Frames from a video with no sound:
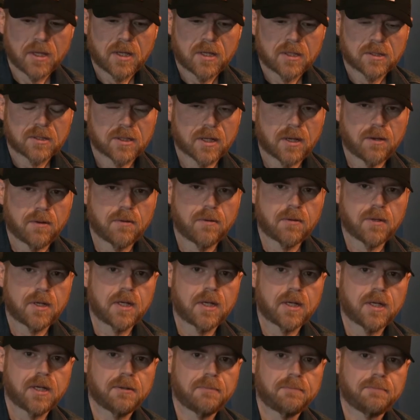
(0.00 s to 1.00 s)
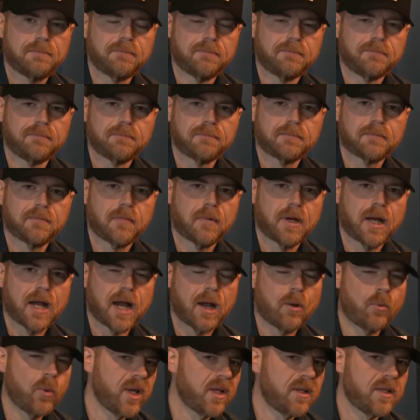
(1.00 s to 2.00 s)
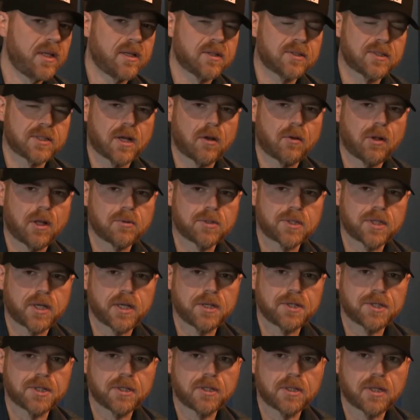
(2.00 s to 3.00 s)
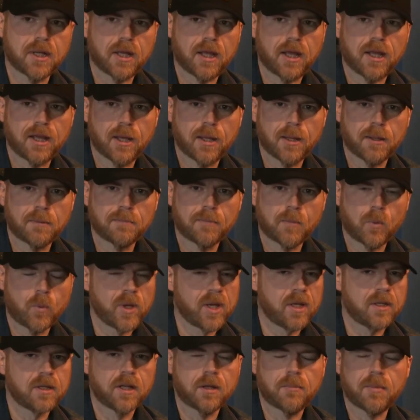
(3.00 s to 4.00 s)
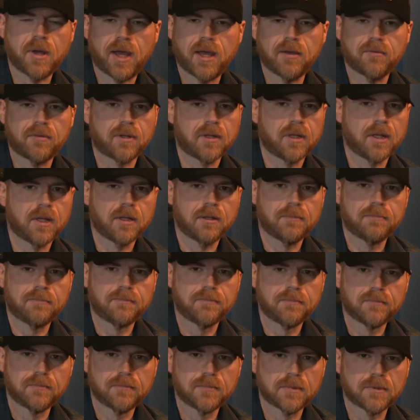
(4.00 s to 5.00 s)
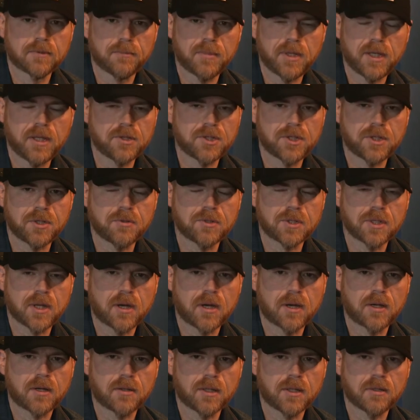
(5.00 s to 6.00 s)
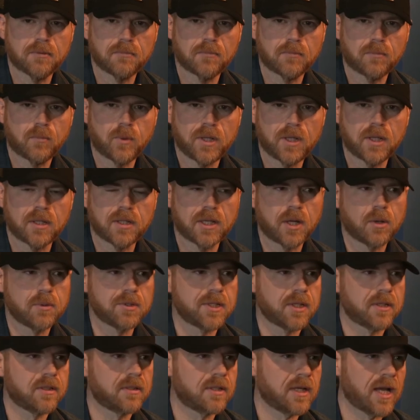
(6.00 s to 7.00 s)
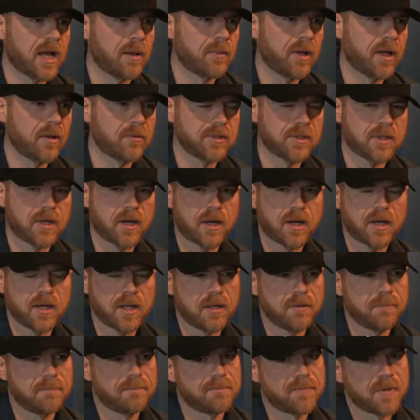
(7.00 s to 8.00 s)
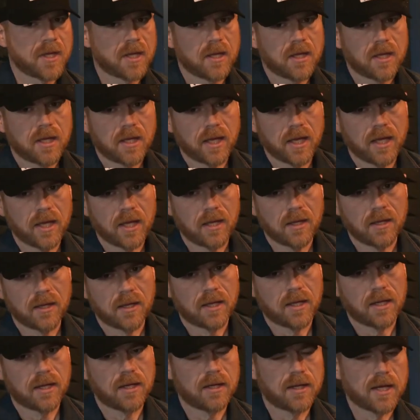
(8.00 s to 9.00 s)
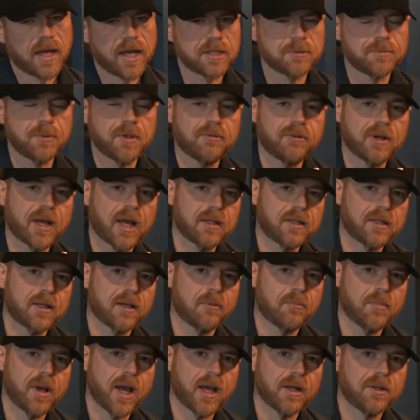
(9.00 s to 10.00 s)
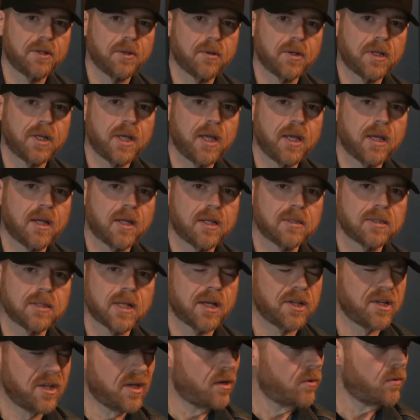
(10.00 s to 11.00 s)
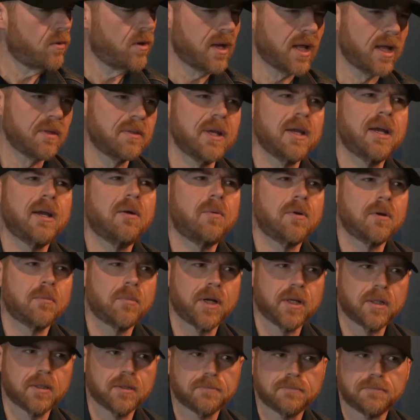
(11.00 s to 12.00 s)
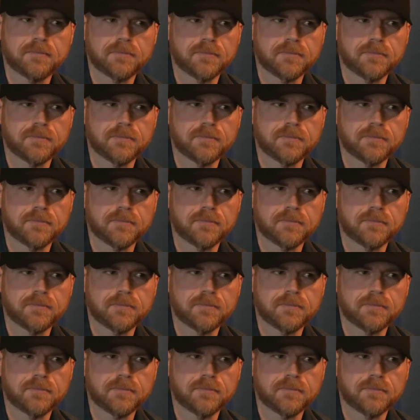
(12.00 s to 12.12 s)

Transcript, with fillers: so uh, I went and did a solo session, and we ended up having uh, some issues there that we didn't notice at the time I was there. And he he uh, asked me if I'd come back do it again. I was like, you know what? I think I want to bring the